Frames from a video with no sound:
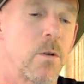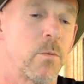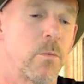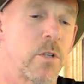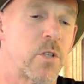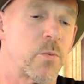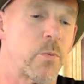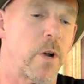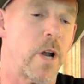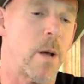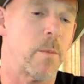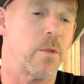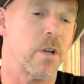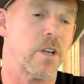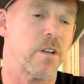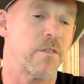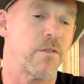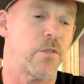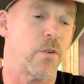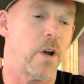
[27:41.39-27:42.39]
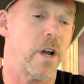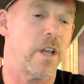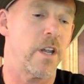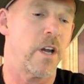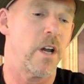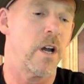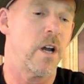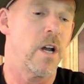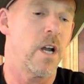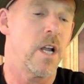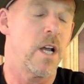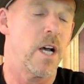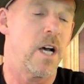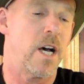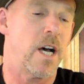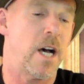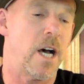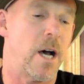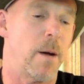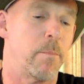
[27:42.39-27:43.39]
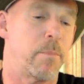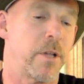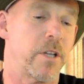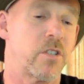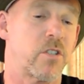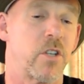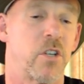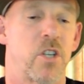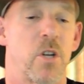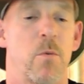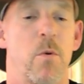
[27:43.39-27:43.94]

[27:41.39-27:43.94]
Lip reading: what's the word I'm looking for here? Blisters.